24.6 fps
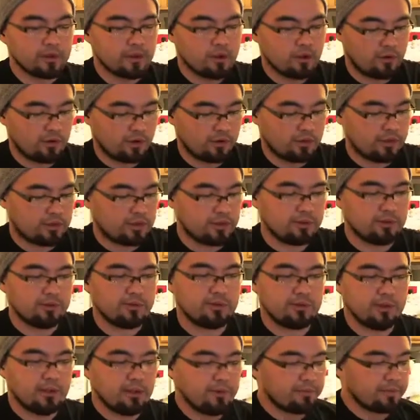orange
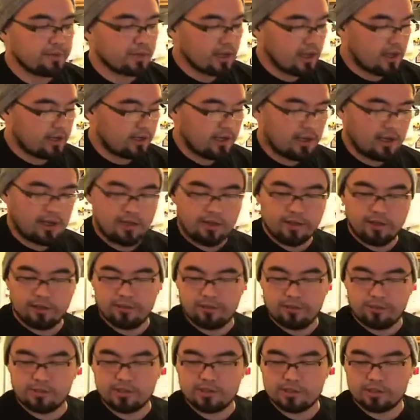juice,
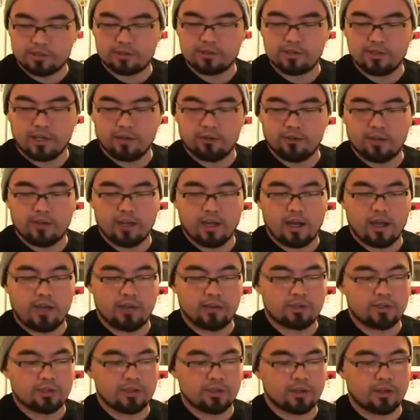and which are generally high
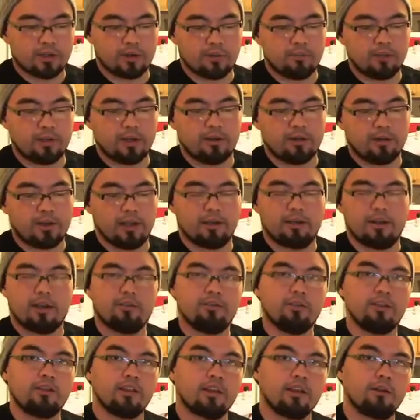in sugar, but again,
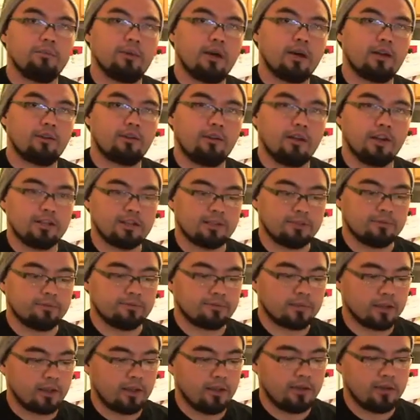everything in moderation.
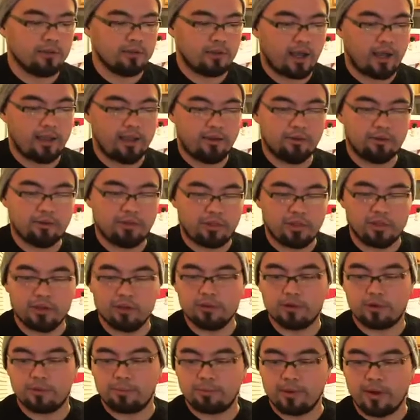Okay, I don't think
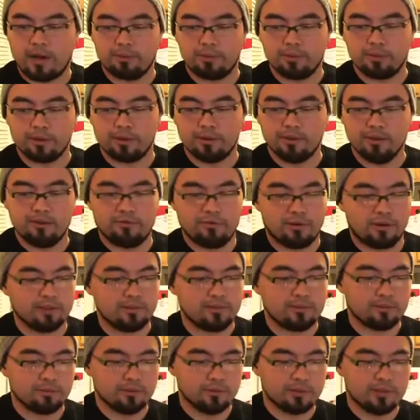you could probably live on
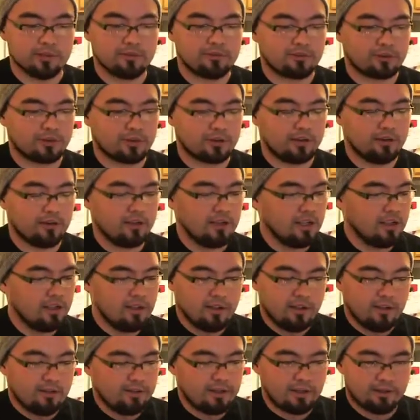smoothies for,
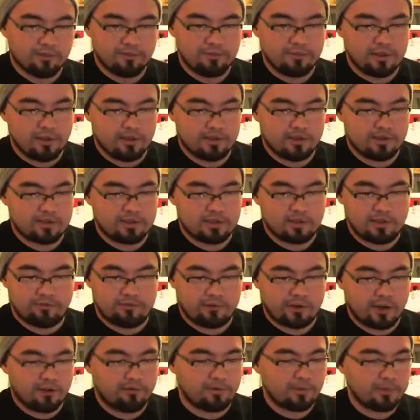
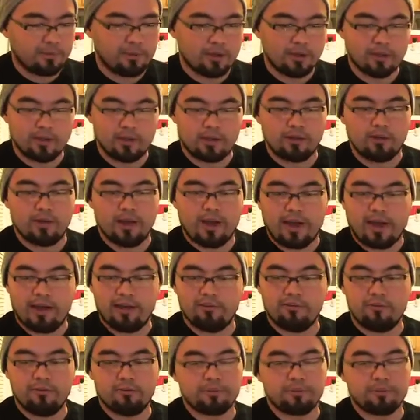for every meal that you have,